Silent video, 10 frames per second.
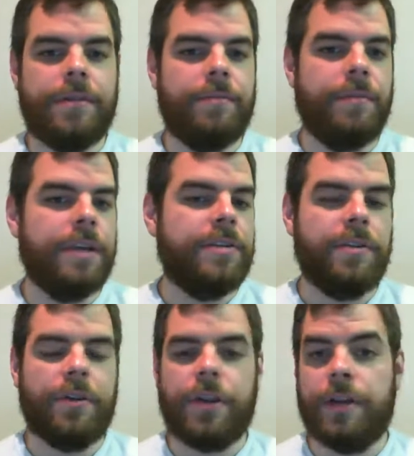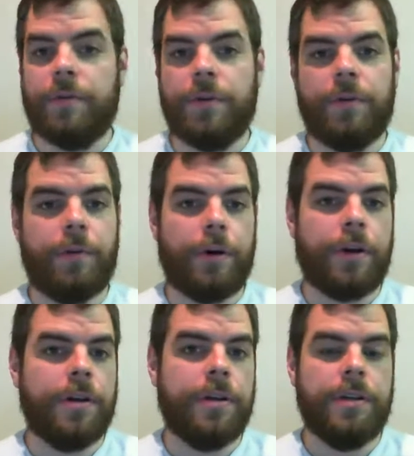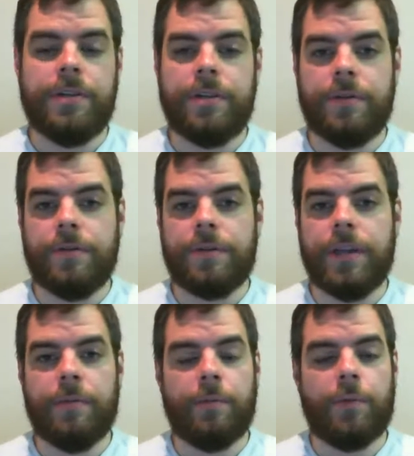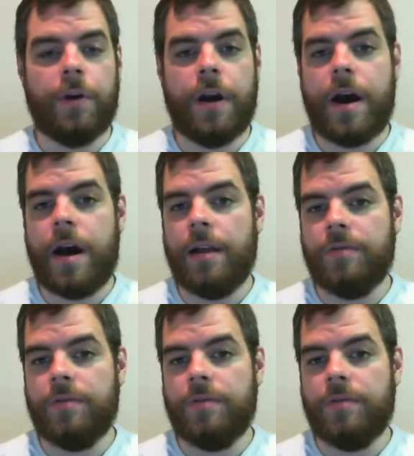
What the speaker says: makes you look like you really want to work on an Ninja Turtles game, and we're not.